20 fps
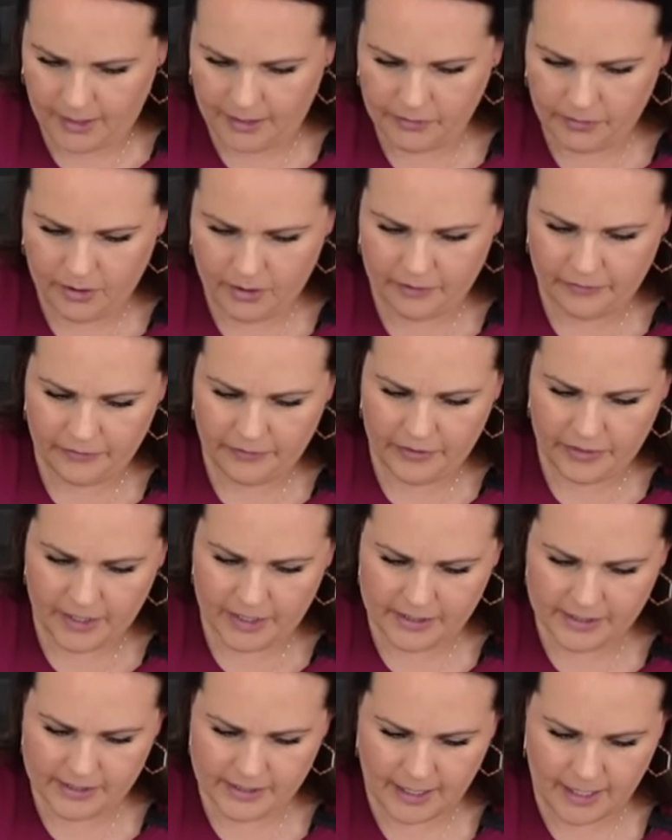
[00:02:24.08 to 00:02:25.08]
I love
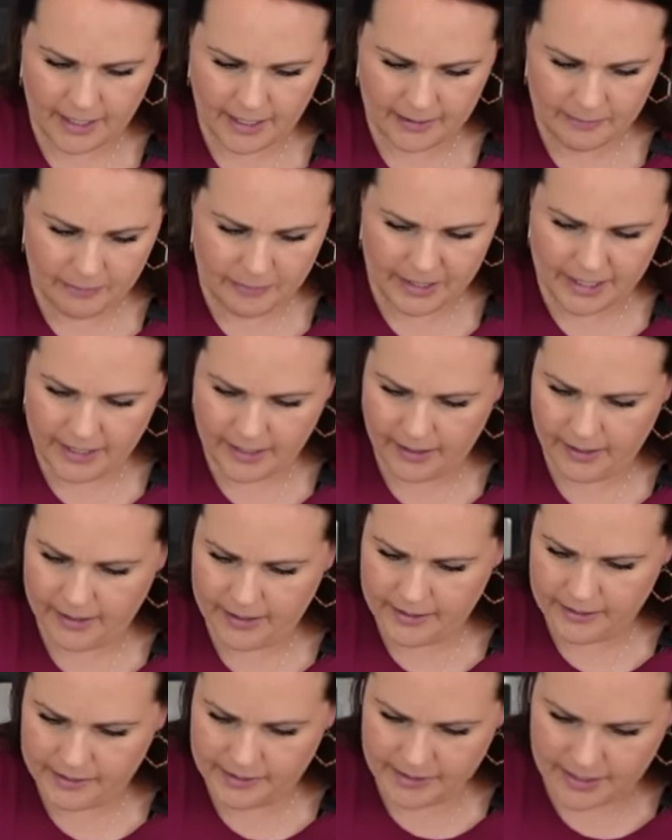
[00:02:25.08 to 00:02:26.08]
this thyme
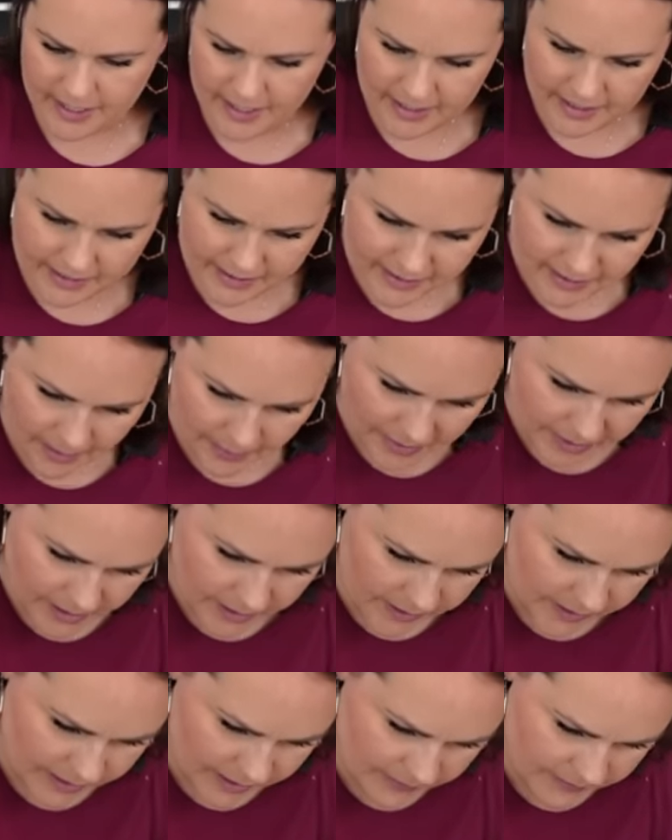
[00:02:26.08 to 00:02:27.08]
because some of
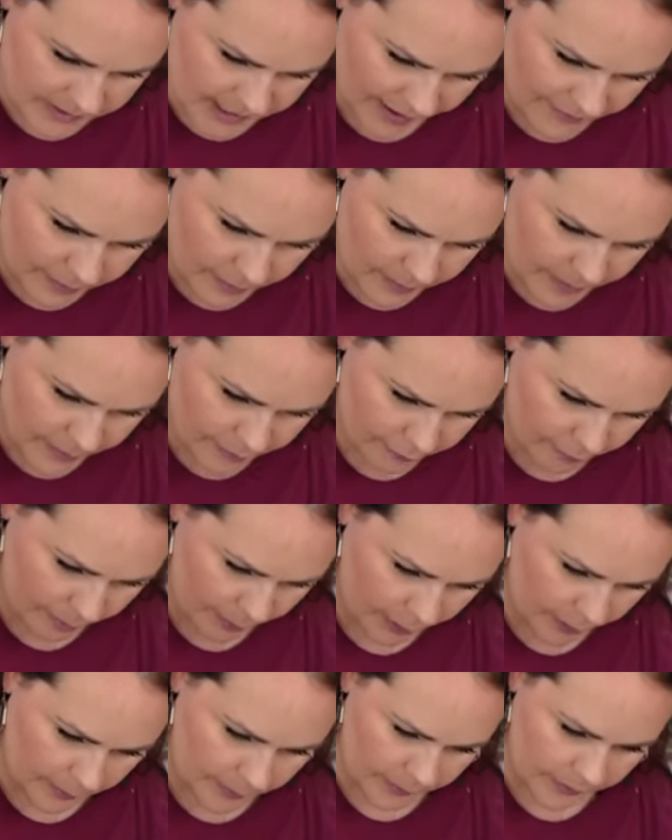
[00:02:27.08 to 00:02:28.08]
the leaves have a bit of
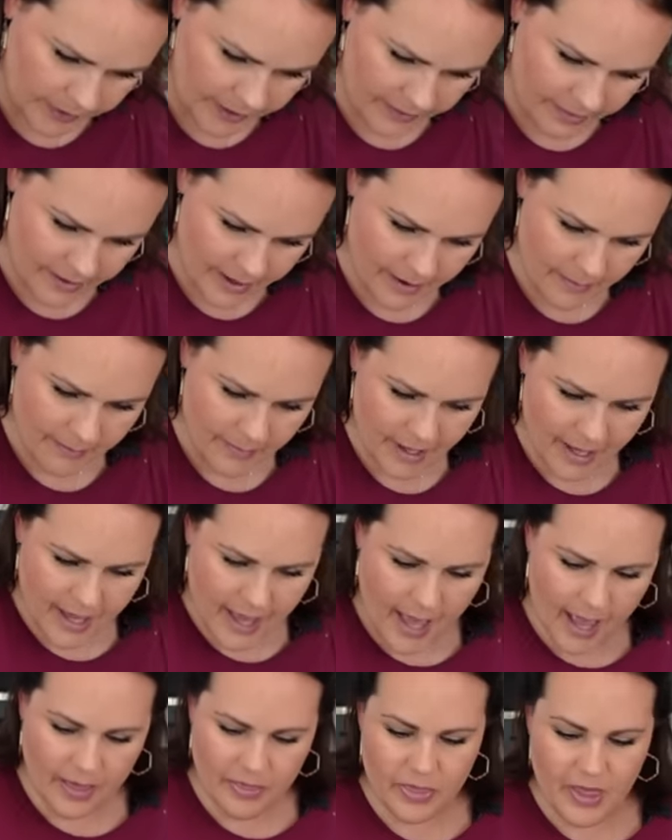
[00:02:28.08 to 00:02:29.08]
purple in them.
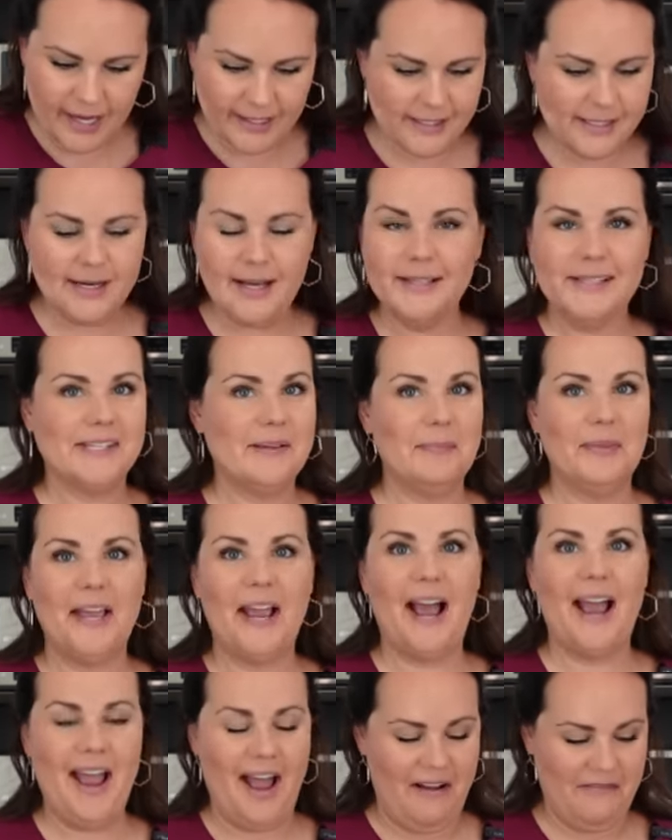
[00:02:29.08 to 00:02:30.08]
And that's not
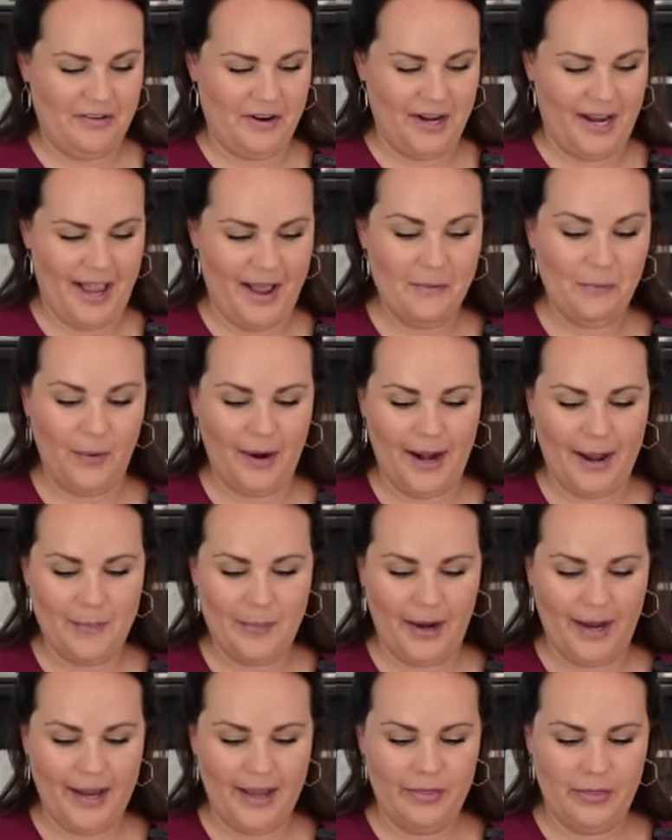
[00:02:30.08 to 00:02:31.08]
something I ever get when I
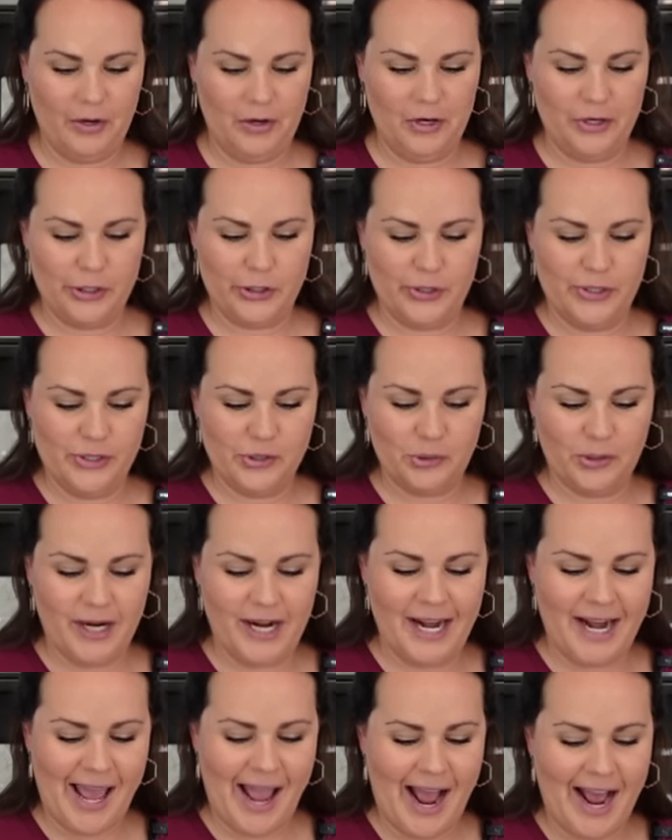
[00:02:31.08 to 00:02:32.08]
buy it in the grocery store
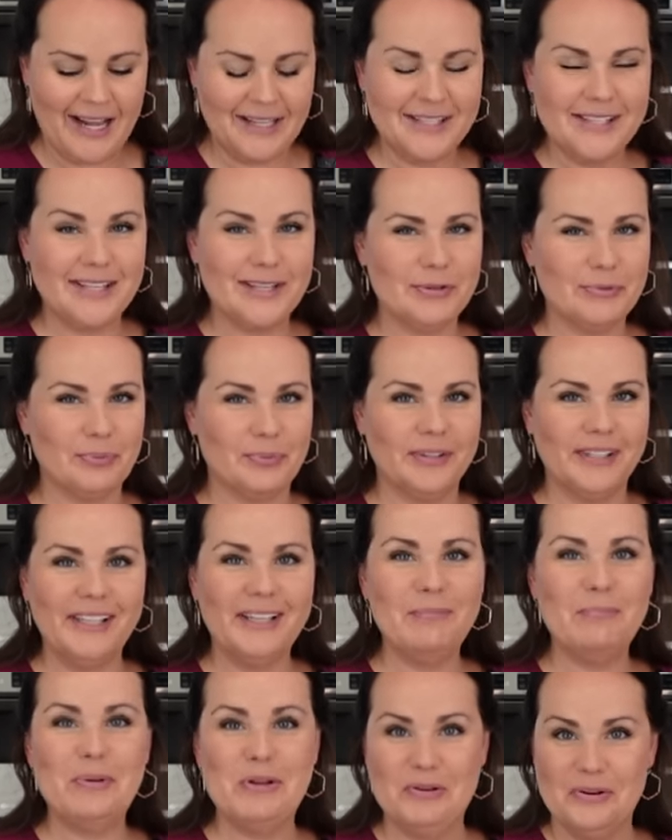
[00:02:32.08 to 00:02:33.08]
and it adds this
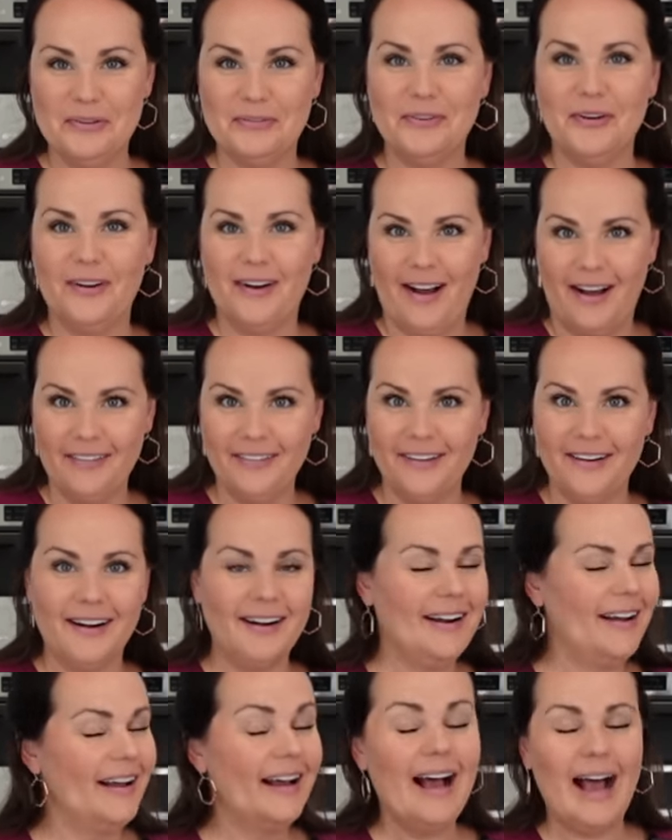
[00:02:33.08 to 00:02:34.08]
really beautiful
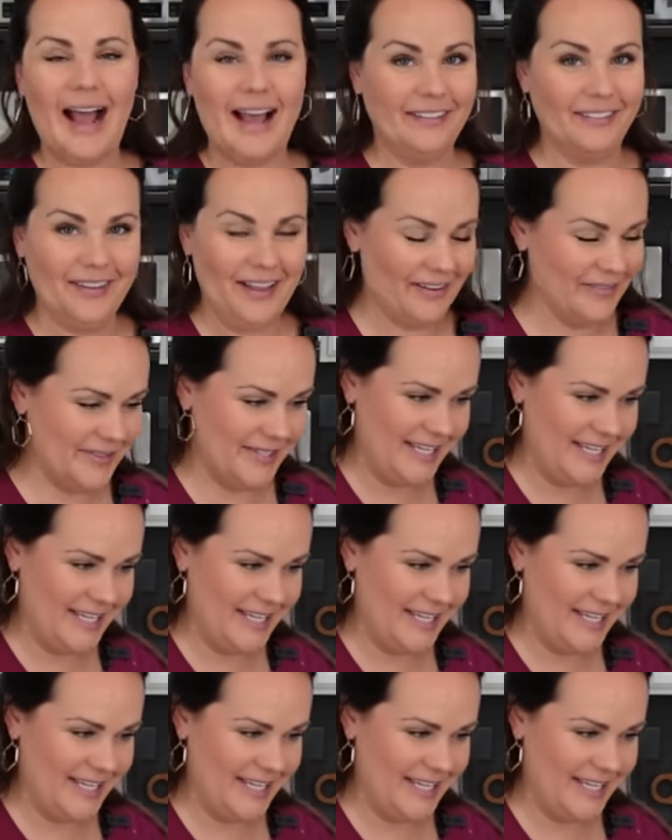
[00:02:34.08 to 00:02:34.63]
color. I love